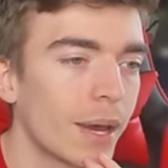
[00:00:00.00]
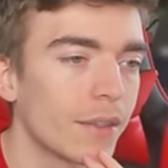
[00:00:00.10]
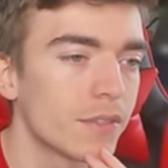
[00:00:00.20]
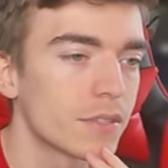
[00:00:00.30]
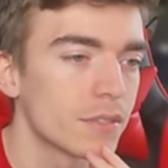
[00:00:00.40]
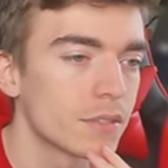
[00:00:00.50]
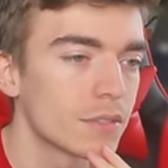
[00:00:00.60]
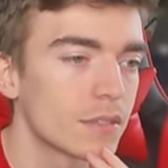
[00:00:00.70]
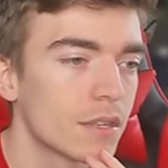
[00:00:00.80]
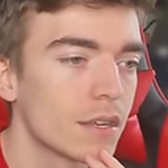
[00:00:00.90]
Panthers.
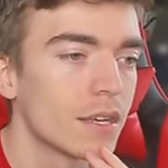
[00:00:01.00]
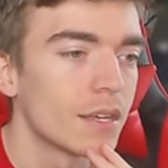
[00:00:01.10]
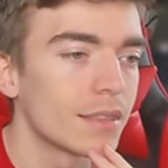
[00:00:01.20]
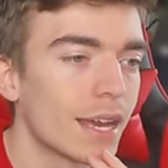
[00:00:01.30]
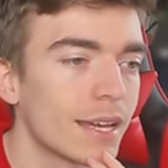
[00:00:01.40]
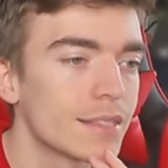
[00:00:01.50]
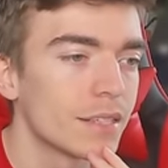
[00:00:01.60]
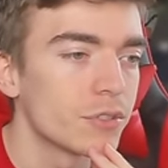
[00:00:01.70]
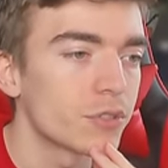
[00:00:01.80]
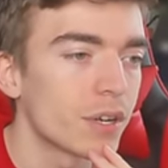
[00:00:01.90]
That's
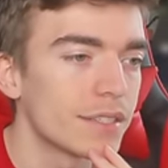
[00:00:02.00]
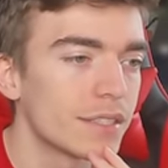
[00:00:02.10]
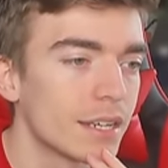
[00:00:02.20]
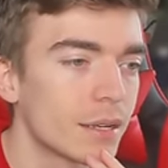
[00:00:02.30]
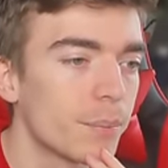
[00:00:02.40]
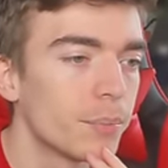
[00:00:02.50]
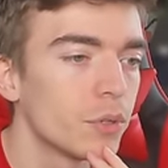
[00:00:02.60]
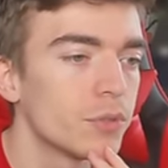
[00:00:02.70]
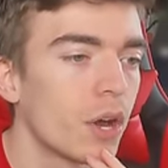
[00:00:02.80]
interesting. Blue